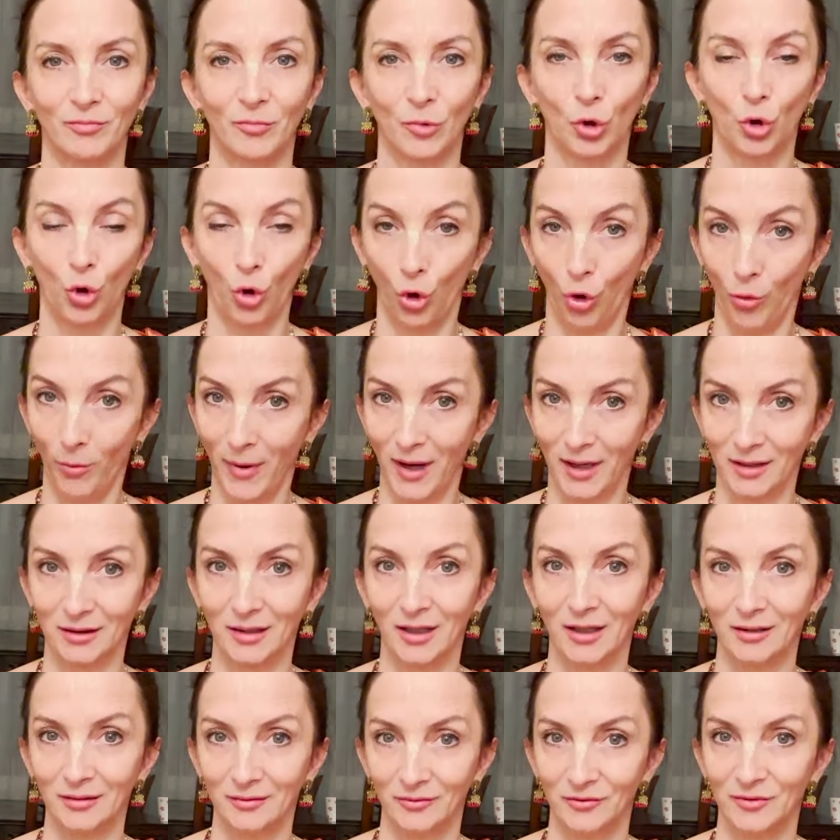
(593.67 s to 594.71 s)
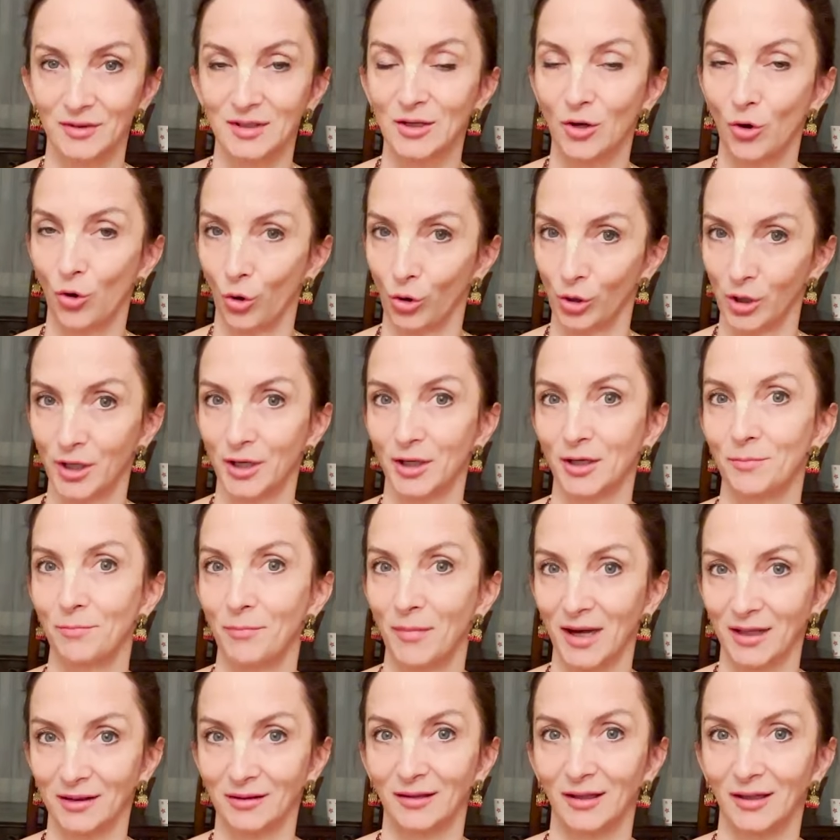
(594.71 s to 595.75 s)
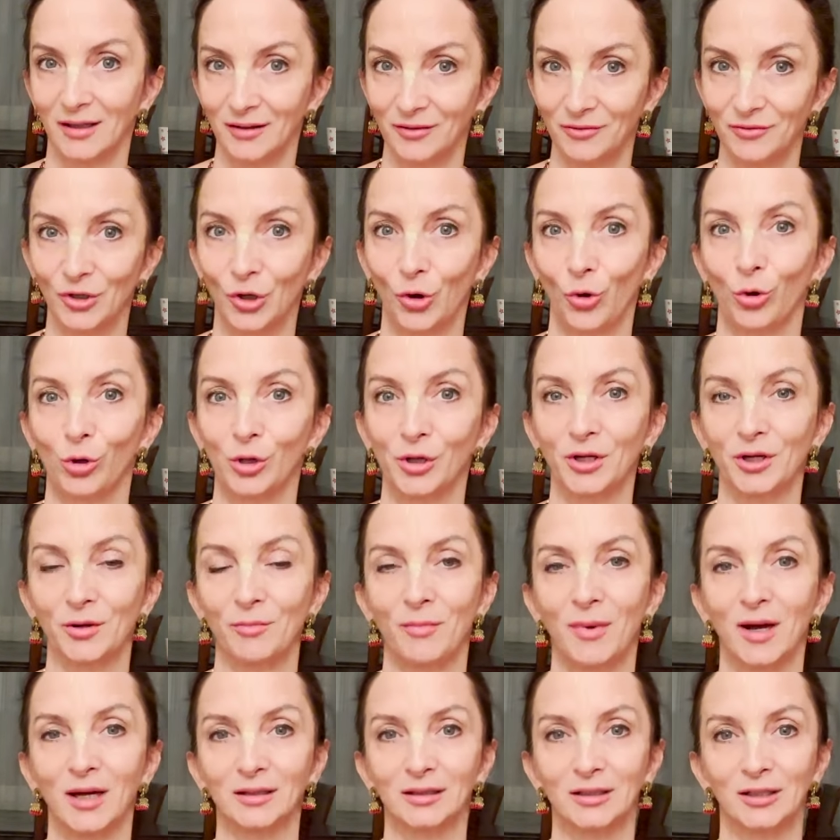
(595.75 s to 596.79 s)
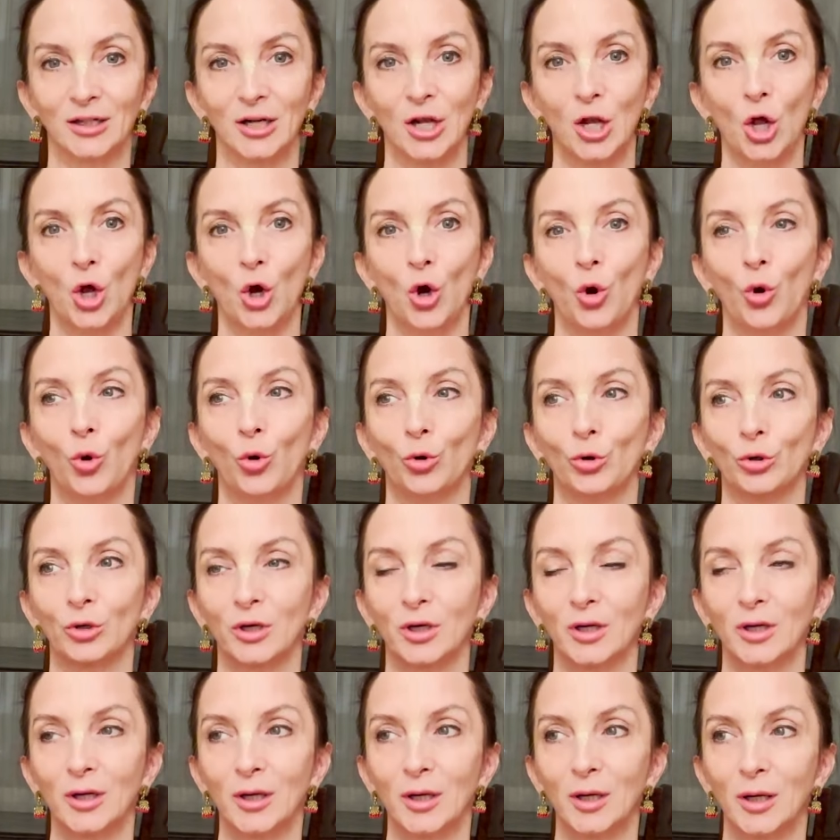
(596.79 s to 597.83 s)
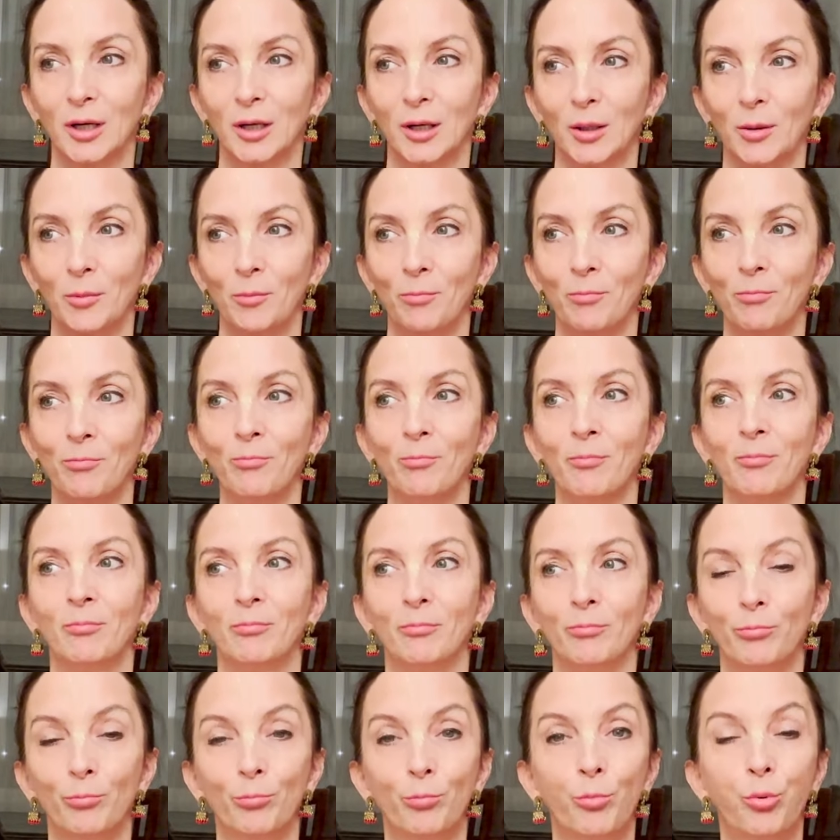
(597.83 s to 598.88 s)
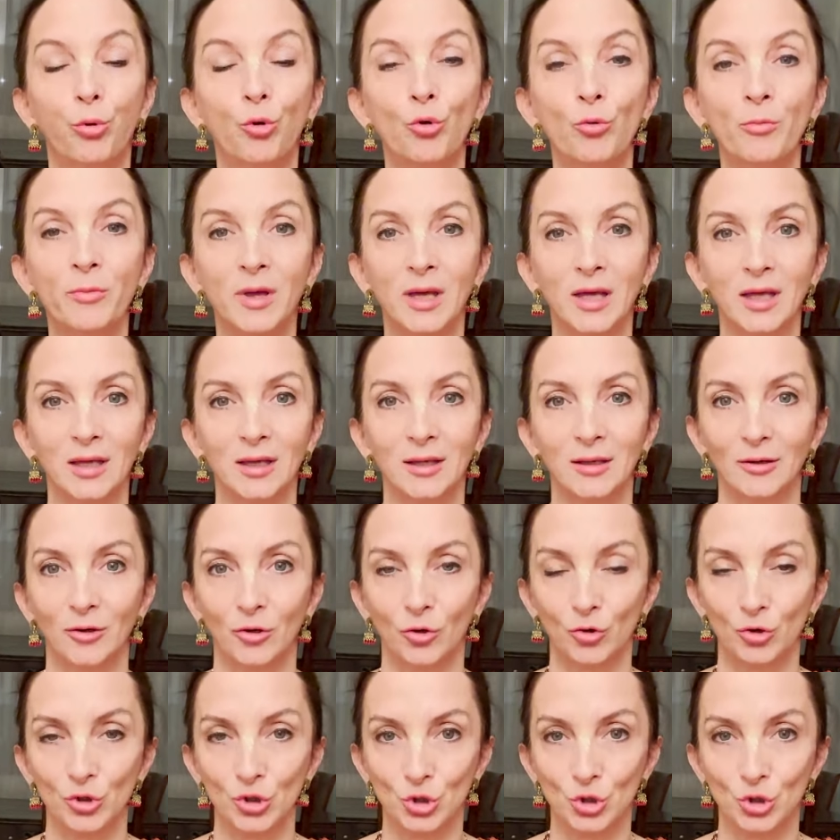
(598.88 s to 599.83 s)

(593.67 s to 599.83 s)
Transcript: Gomata, we call her Mata, we call her mother, or um, Bhumi, who